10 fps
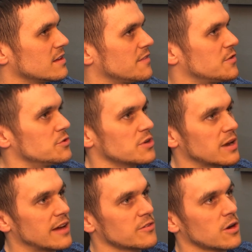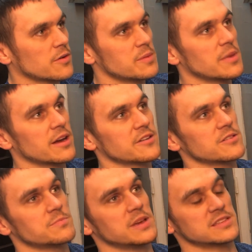If you don't have a heart rate
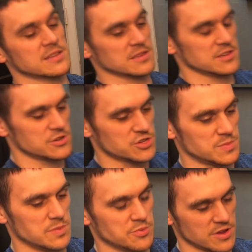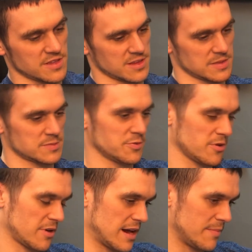monitor, basically you should be breathing in this
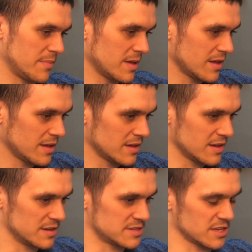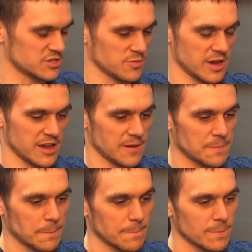program in such a way
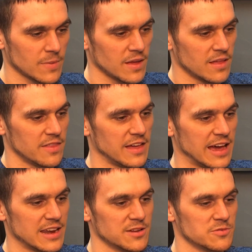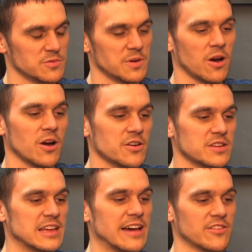that it would be hard
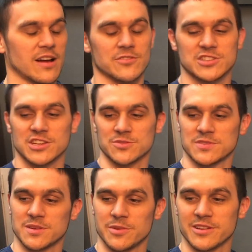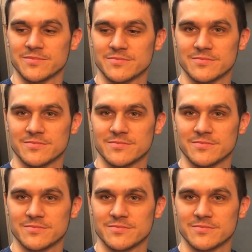to have a conversation with somebody.